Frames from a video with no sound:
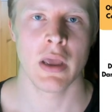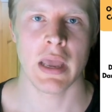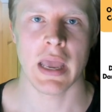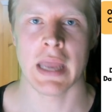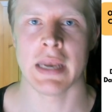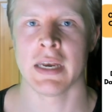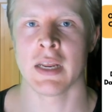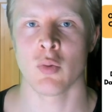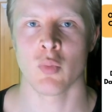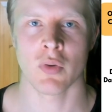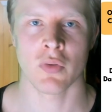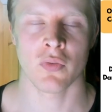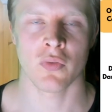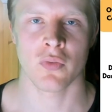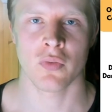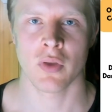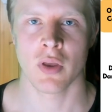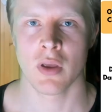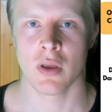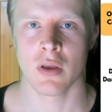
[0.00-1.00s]
ending
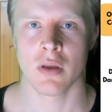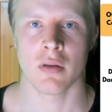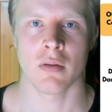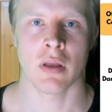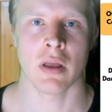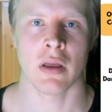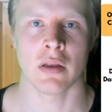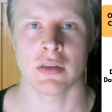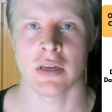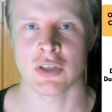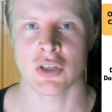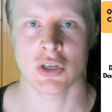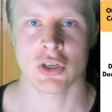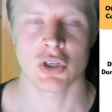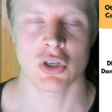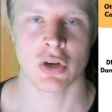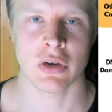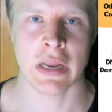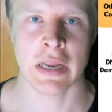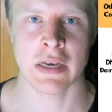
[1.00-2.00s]
with
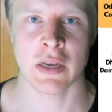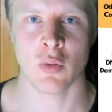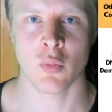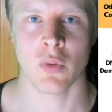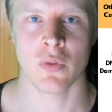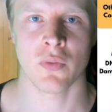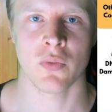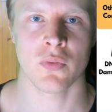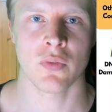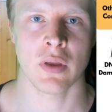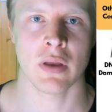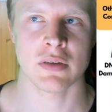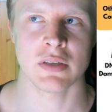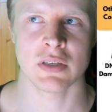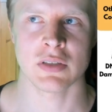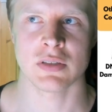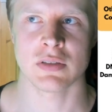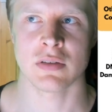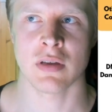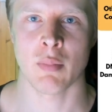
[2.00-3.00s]
digestion, ending with
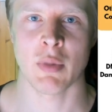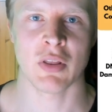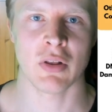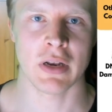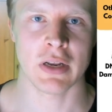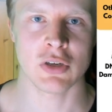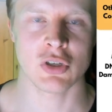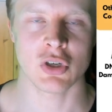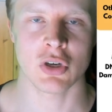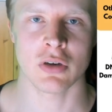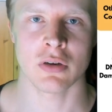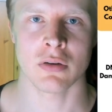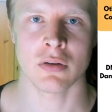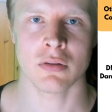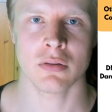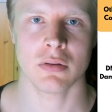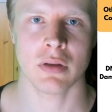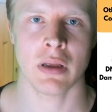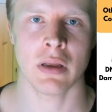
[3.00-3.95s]
just methylation,